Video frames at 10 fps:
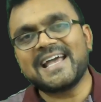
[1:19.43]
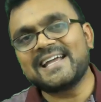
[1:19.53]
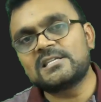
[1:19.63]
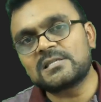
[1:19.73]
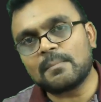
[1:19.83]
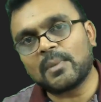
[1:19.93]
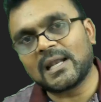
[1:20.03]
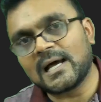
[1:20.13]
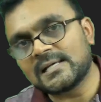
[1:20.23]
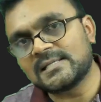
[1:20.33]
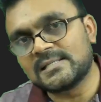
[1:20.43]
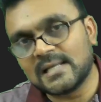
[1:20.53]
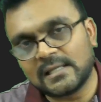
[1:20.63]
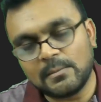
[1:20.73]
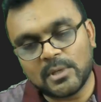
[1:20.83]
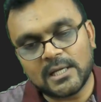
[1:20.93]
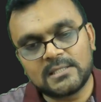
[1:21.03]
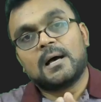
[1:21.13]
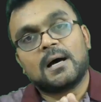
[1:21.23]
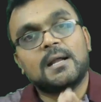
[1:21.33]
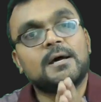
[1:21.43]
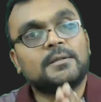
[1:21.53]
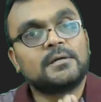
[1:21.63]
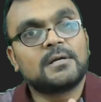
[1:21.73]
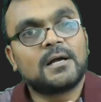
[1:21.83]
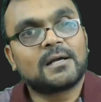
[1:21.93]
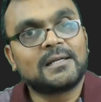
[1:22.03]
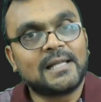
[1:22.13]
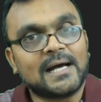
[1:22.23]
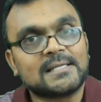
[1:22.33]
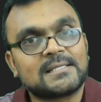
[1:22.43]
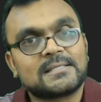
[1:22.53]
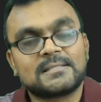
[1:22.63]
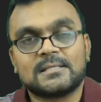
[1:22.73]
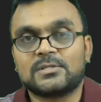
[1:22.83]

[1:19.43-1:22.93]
And subclass is nothing but another class.